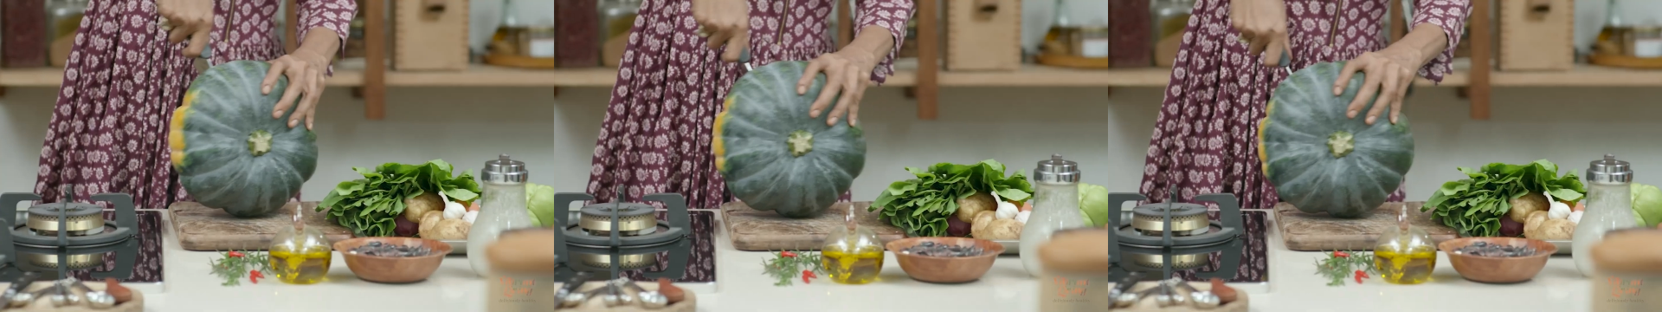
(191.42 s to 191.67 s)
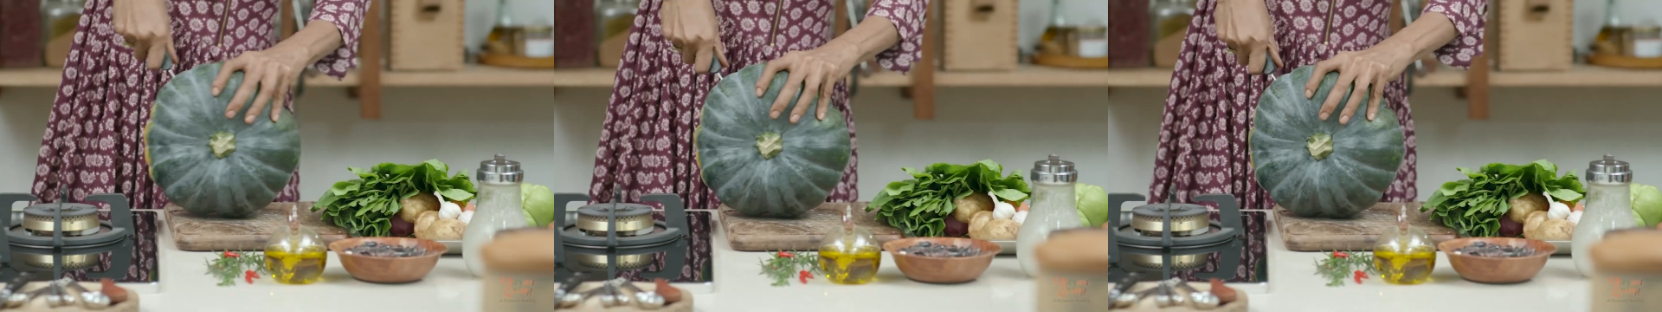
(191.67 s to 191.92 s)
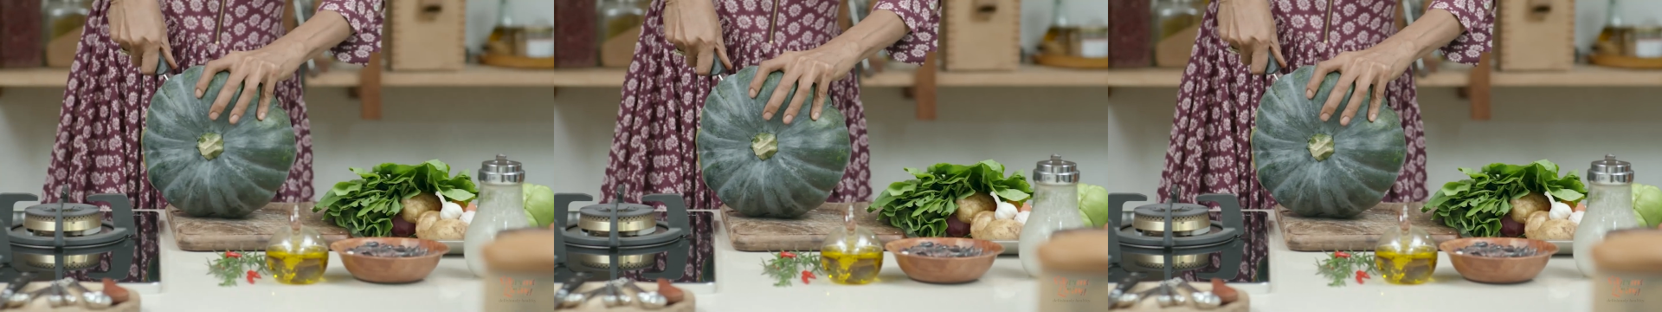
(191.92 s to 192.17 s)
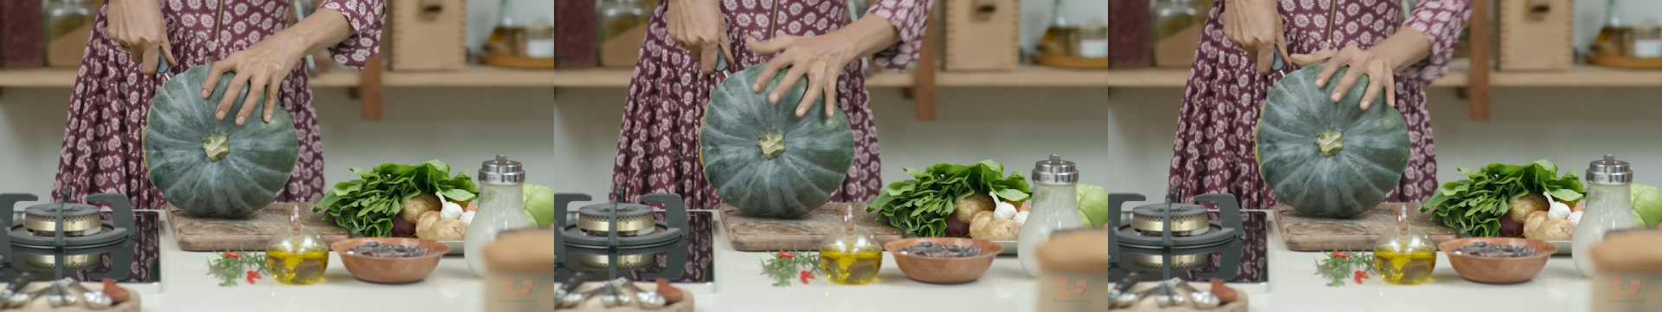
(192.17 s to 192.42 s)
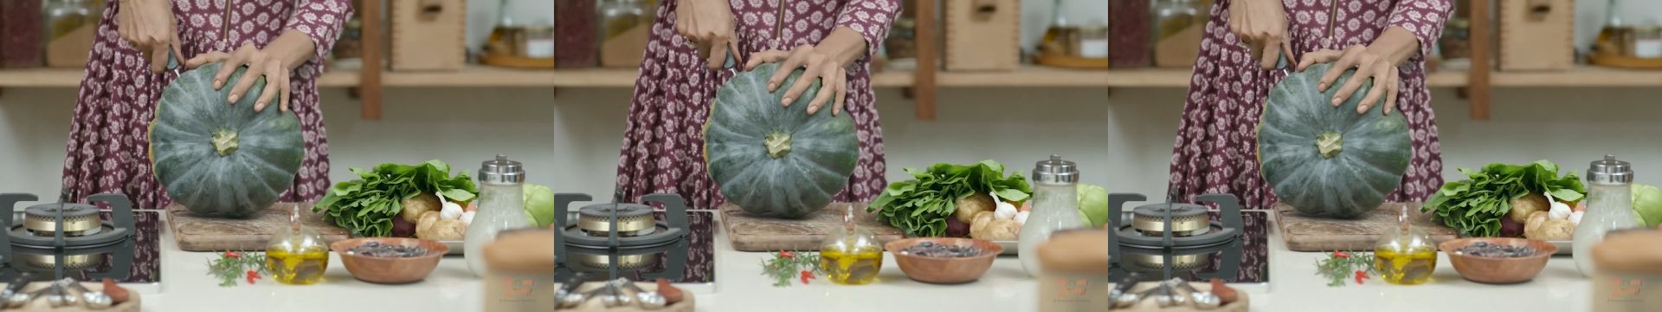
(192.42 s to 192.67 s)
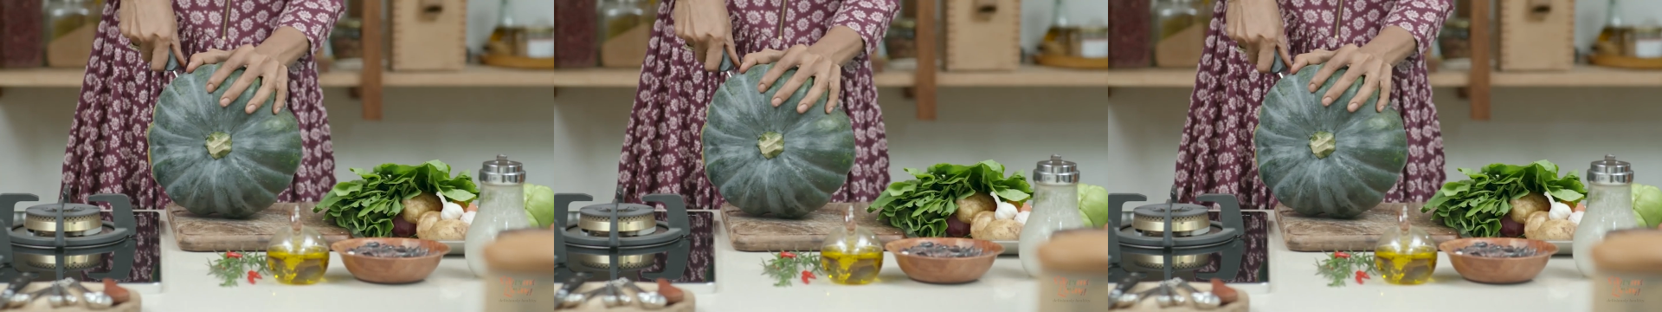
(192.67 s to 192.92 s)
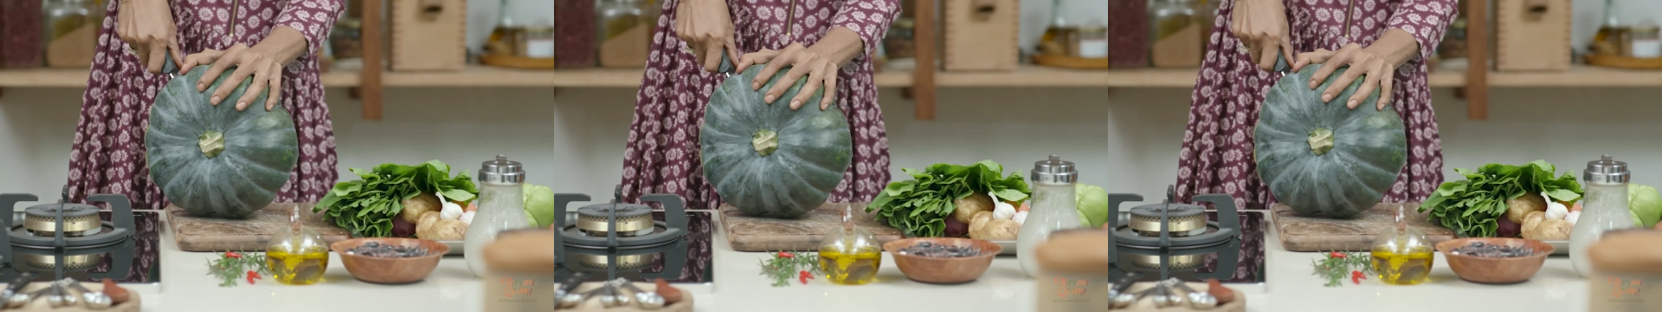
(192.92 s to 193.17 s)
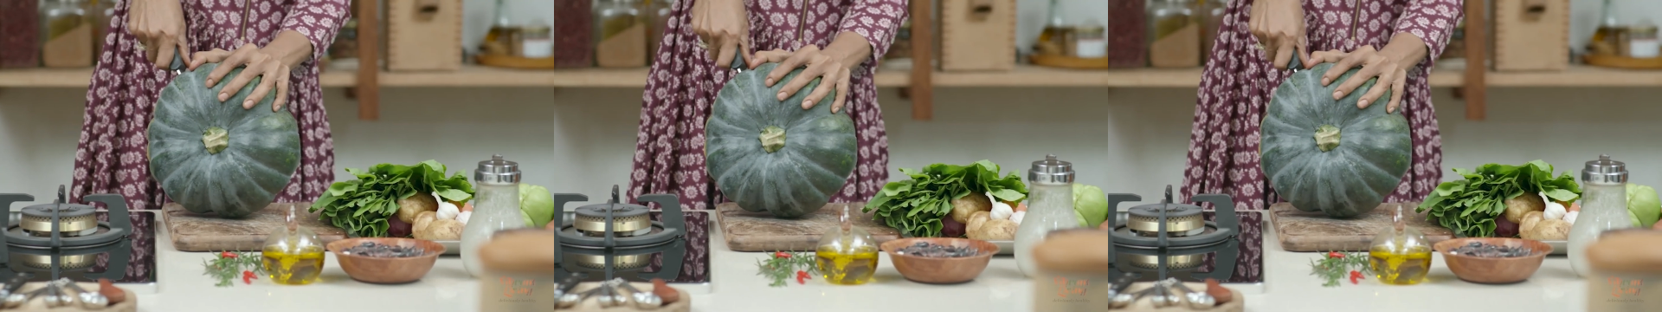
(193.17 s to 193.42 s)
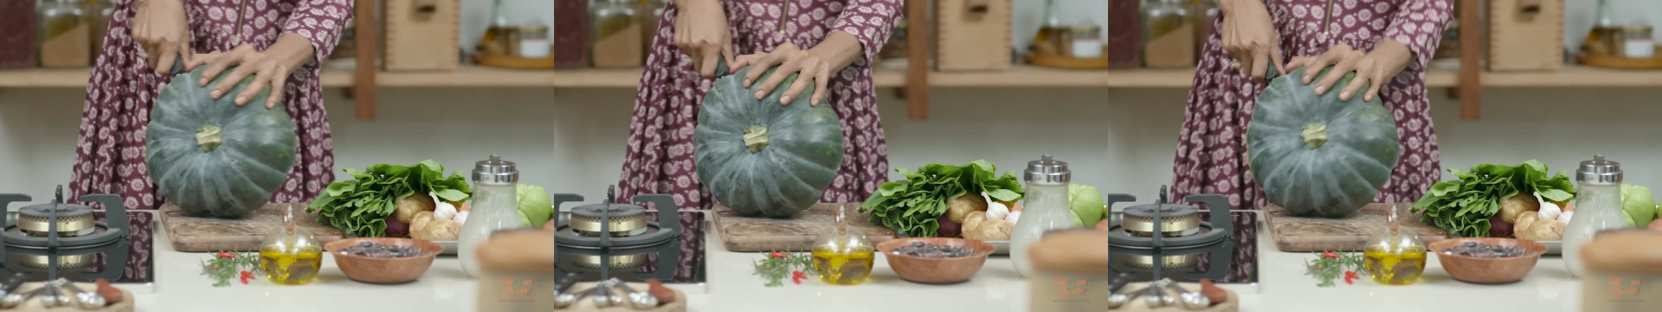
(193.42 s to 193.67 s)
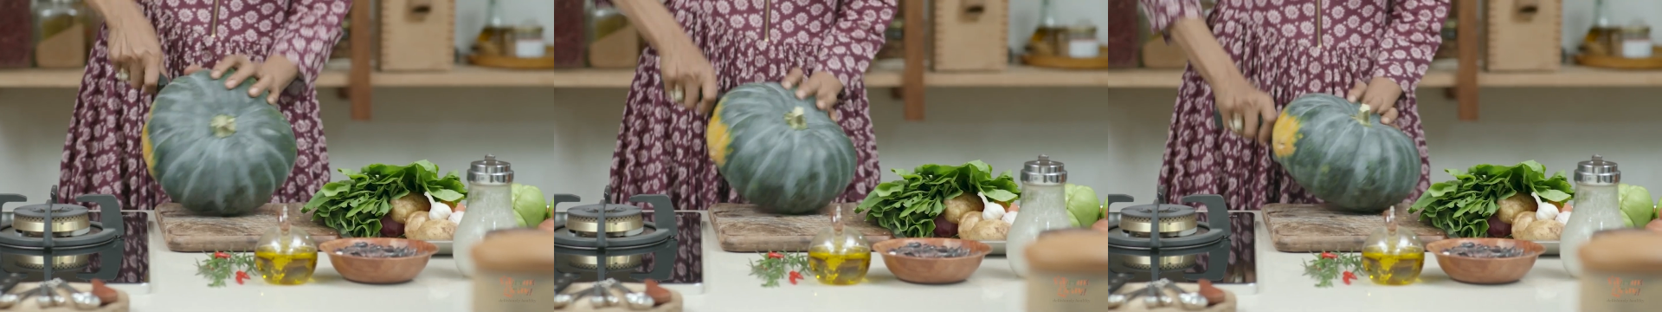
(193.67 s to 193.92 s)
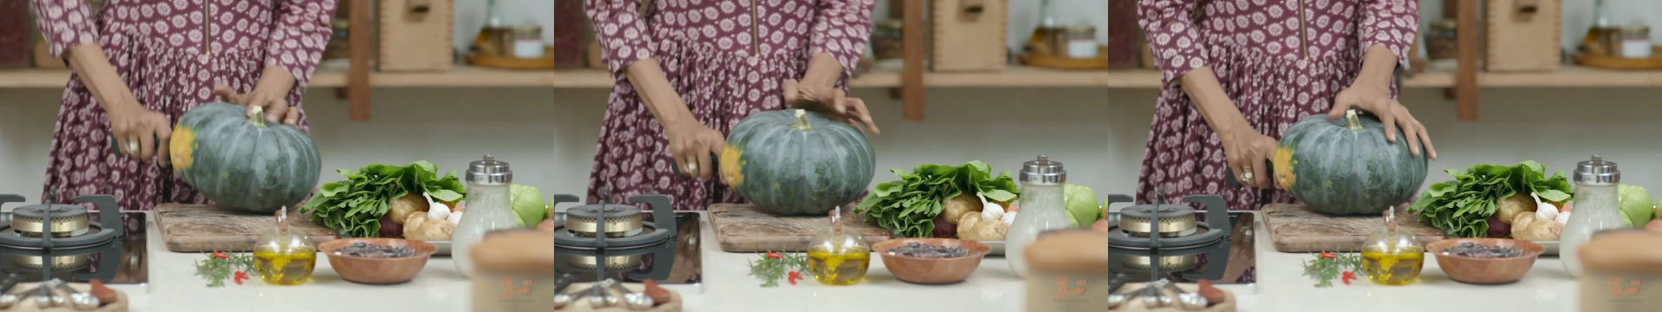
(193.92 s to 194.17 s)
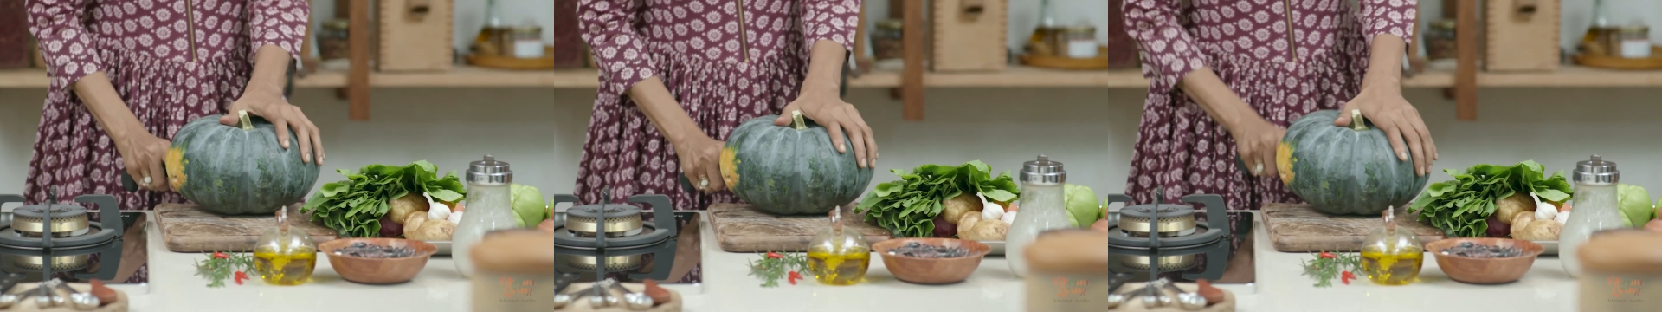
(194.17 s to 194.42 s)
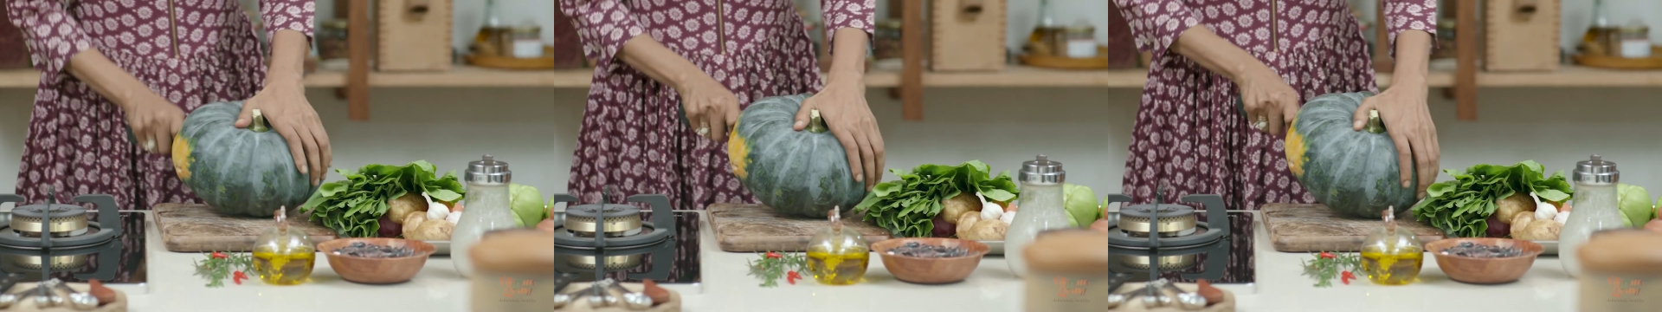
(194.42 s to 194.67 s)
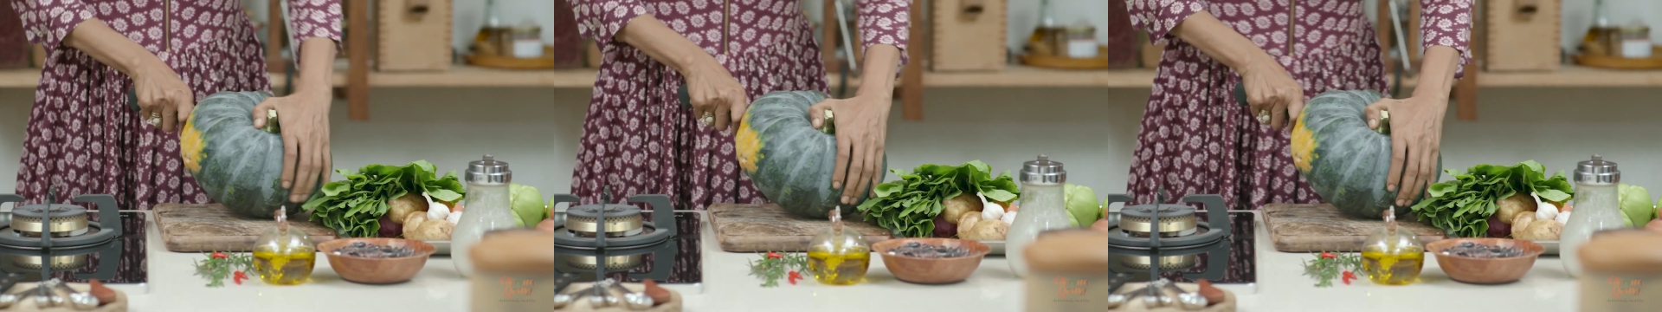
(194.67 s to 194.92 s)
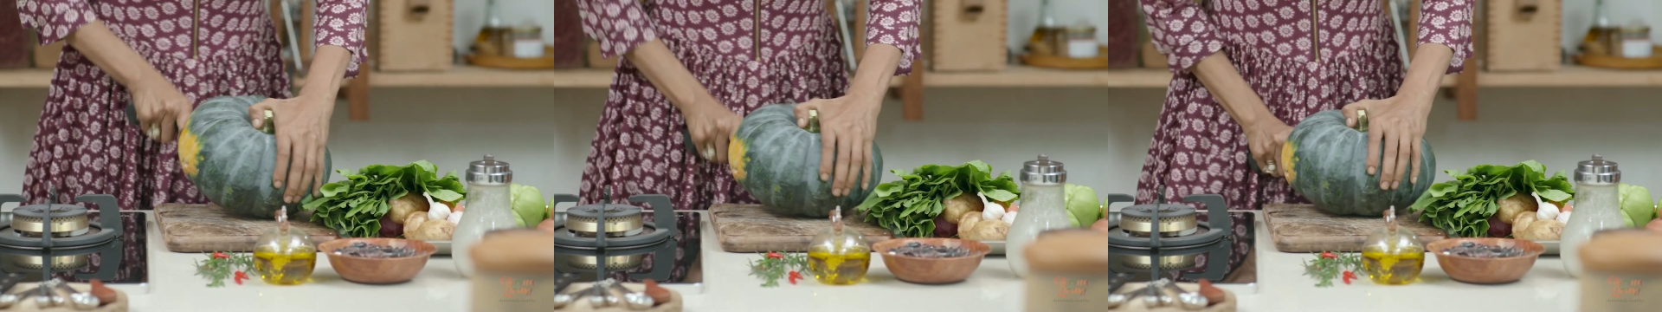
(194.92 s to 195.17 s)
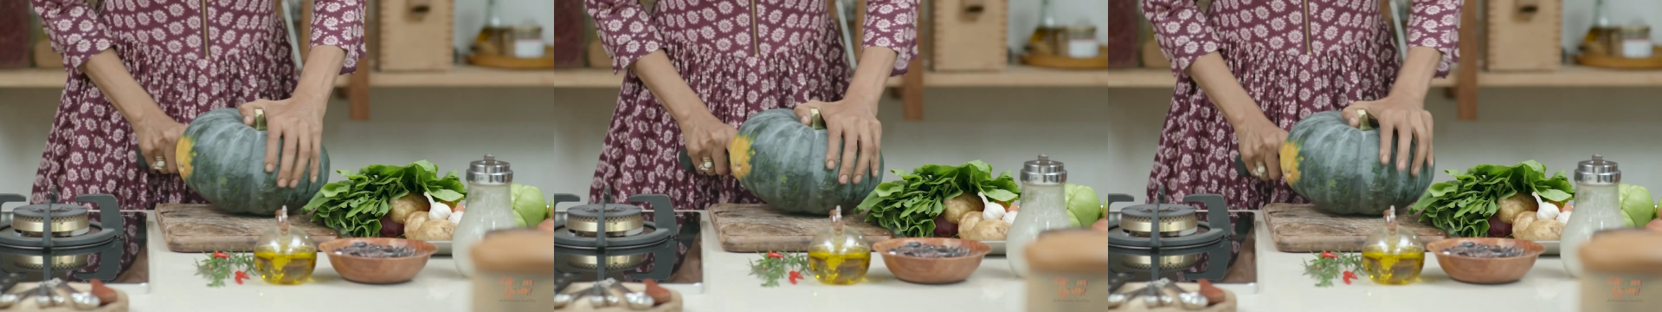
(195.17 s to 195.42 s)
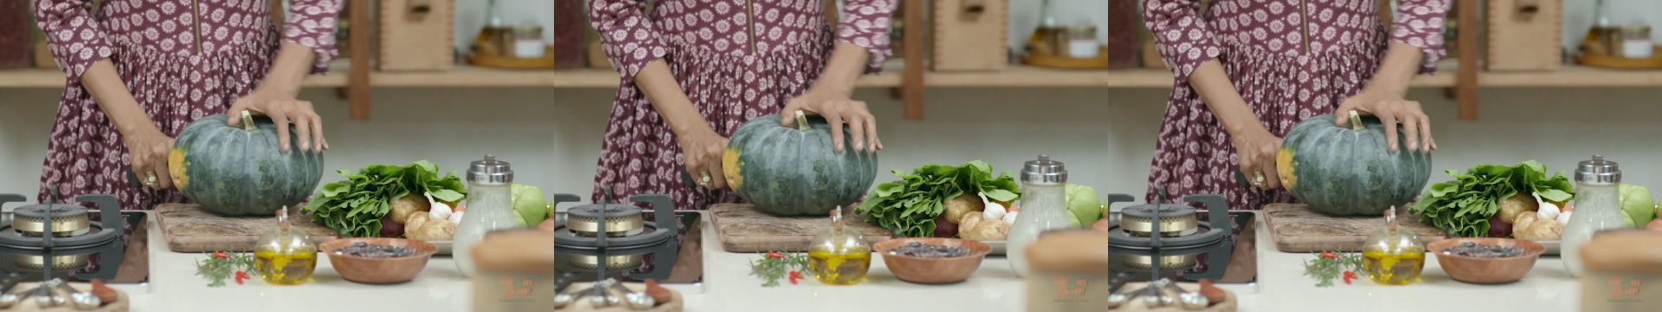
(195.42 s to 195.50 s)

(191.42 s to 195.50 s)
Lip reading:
(no speaker visible)